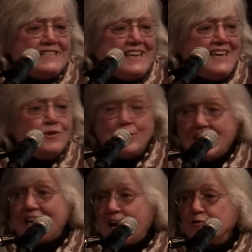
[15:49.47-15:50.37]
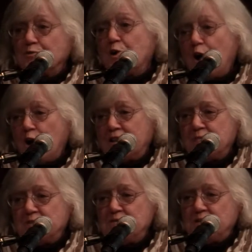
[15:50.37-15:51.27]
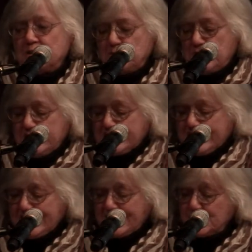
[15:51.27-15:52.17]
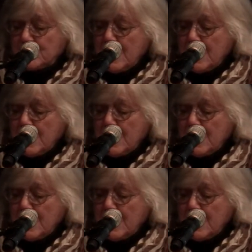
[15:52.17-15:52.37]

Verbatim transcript: he could encounter a hall that was filled with his lineage.